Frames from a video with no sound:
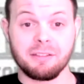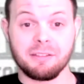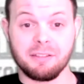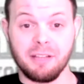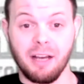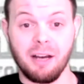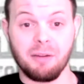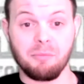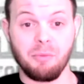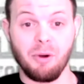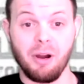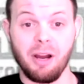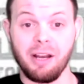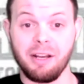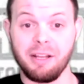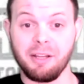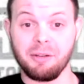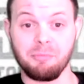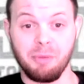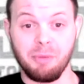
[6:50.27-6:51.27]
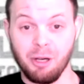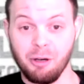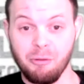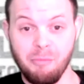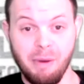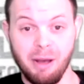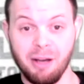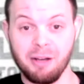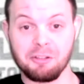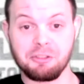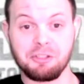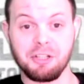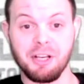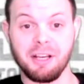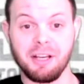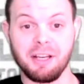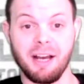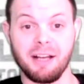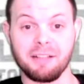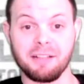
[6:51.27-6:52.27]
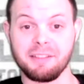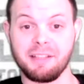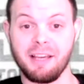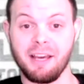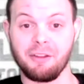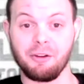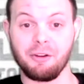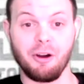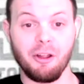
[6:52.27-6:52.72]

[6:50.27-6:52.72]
Tom Brady and Bill Belichick got together,